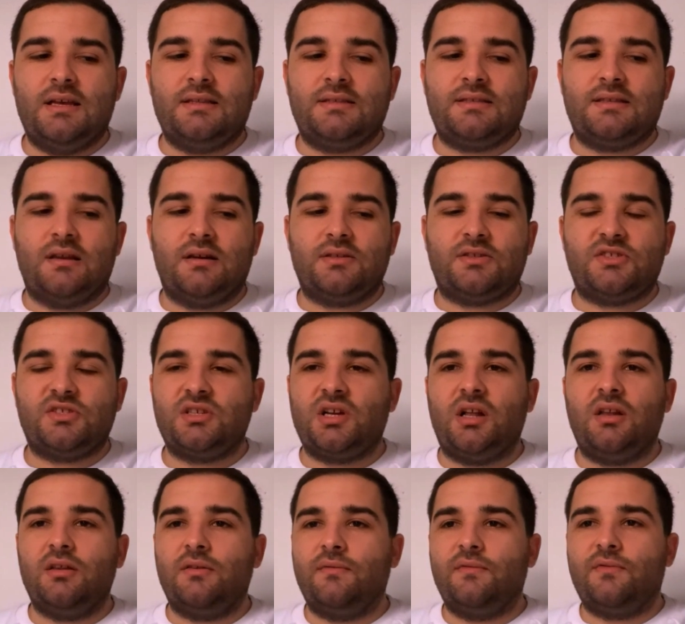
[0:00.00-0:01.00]
not
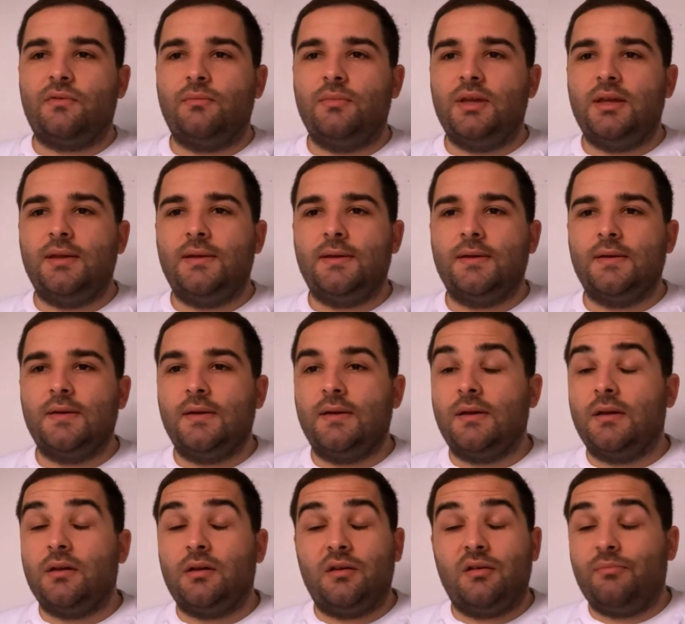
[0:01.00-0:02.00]
solid for me.
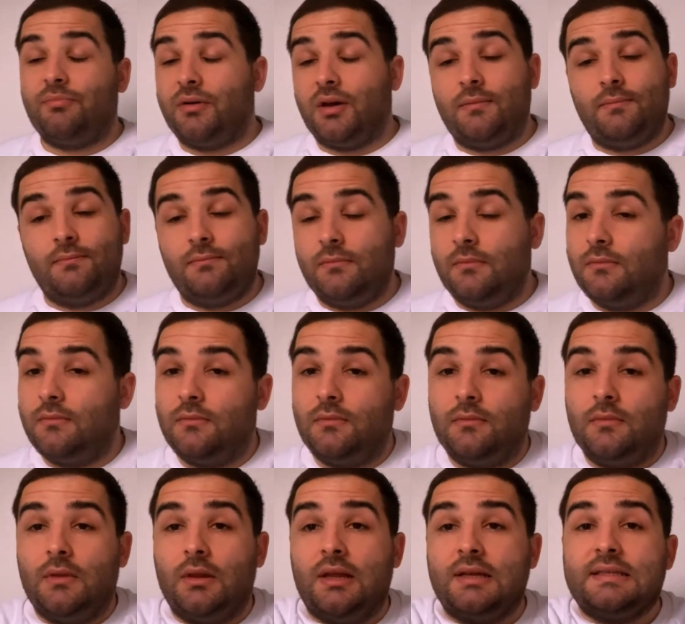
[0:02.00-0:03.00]
But
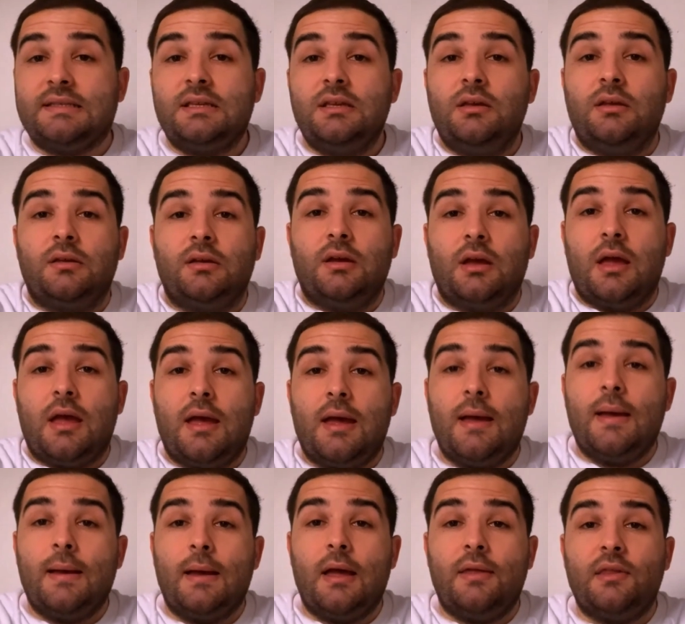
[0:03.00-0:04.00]
let's see.
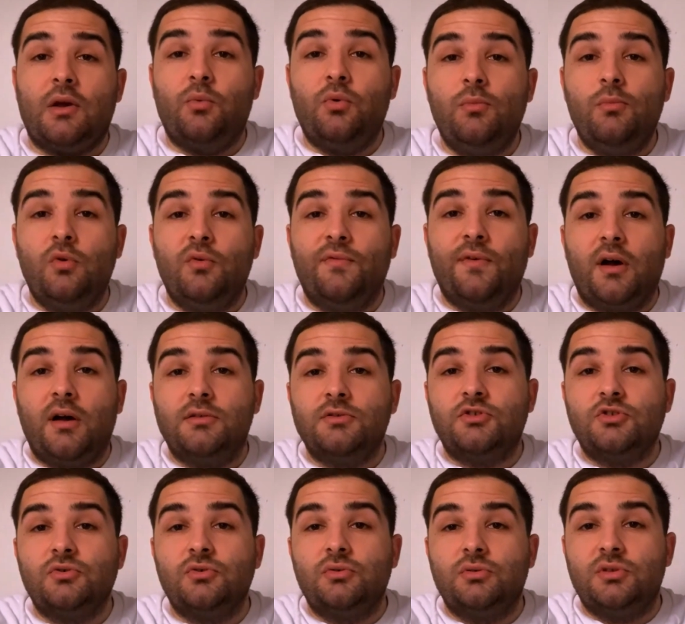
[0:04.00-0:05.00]
And then we move on
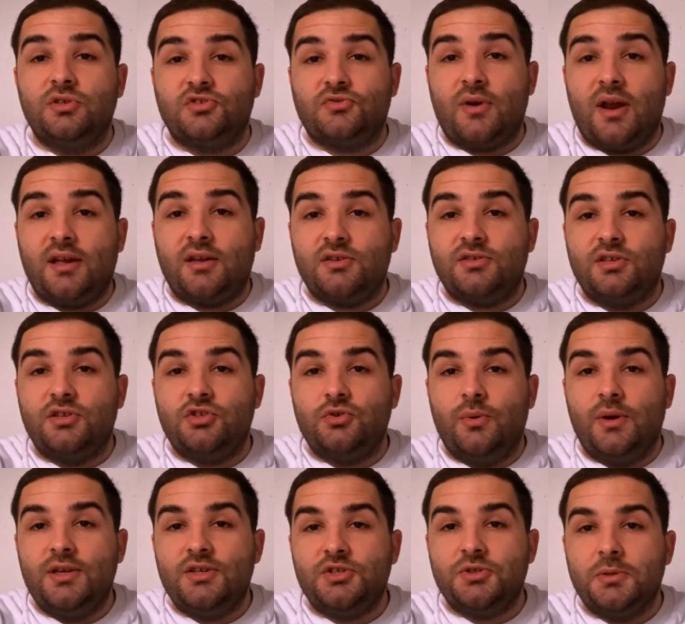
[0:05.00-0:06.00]
to the striker
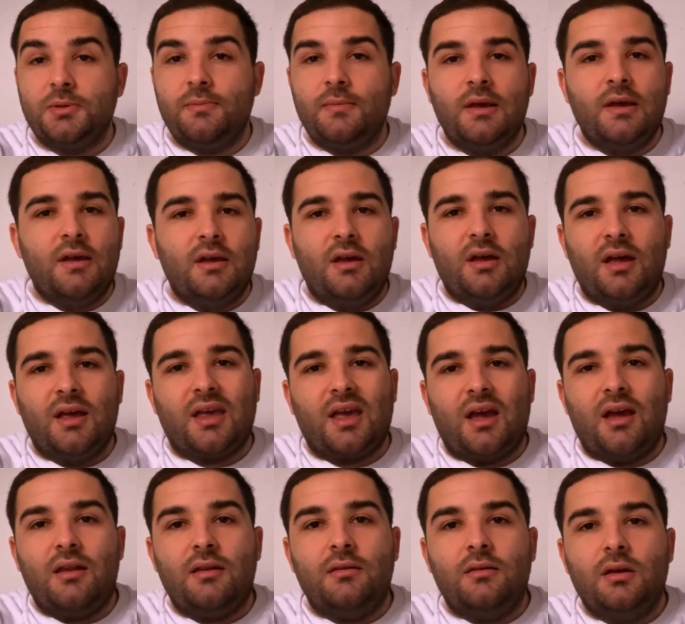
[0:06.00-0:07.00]
situation.
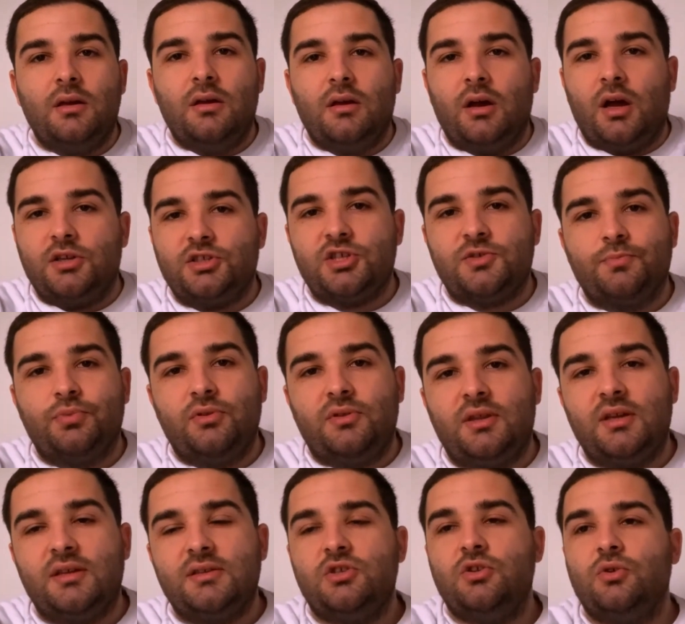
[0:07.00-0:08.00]
Again, I just put
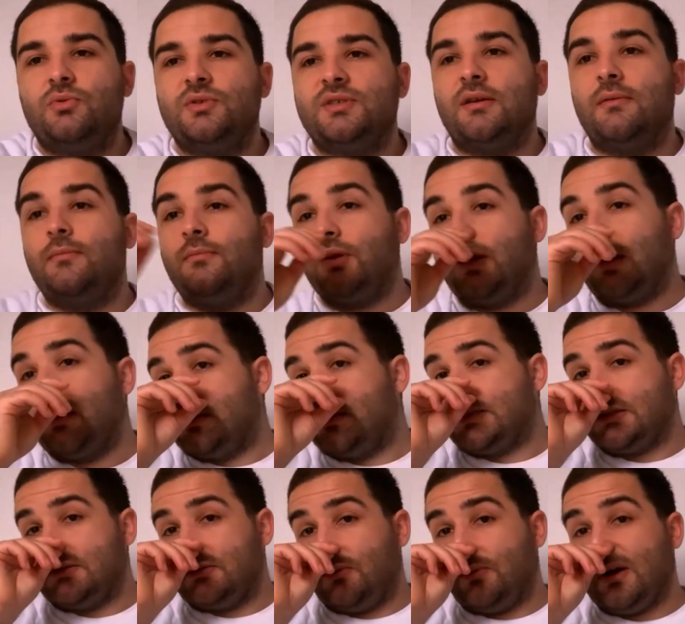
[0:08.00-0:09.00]
this news in
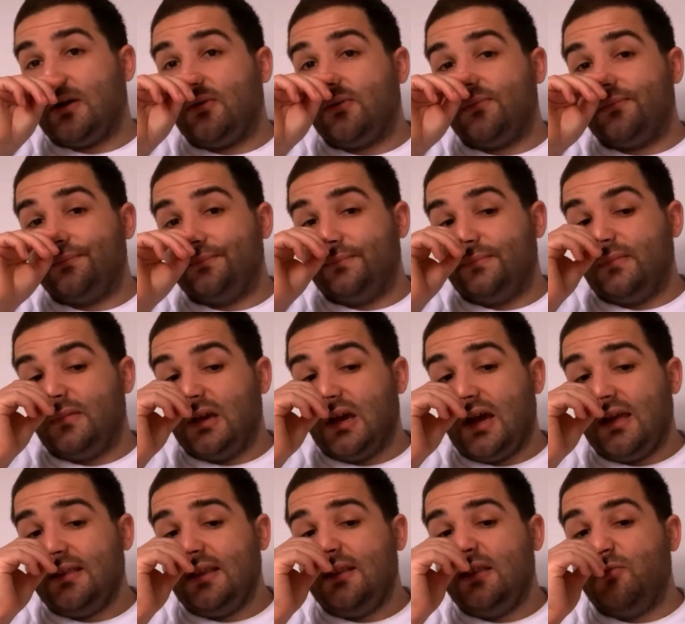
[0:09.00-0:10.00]
because, well,
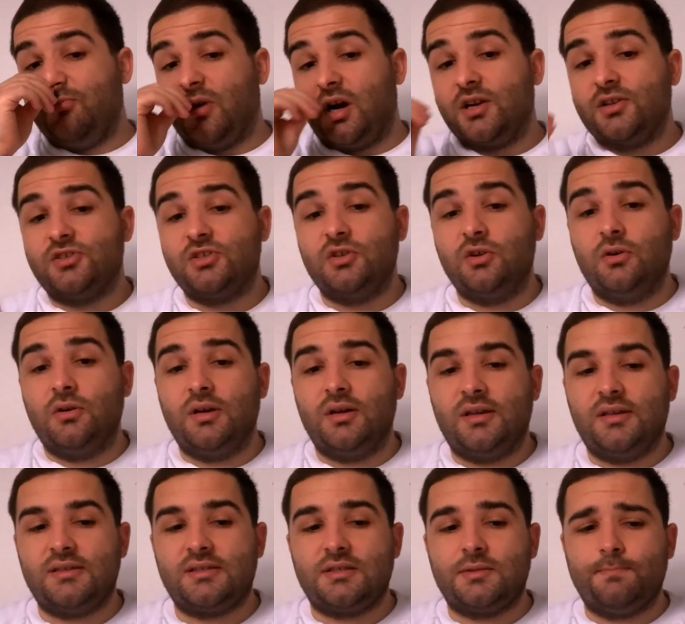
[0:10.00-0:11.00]
I think Di Marzio
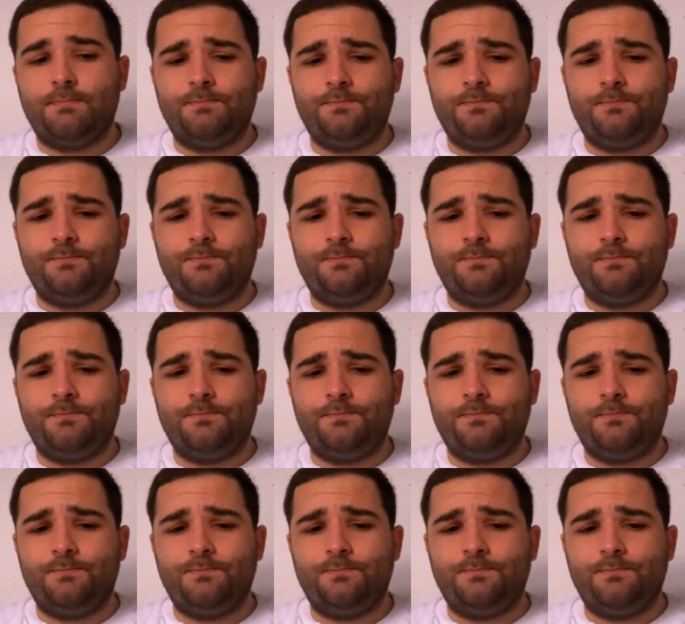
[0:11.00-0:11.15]
is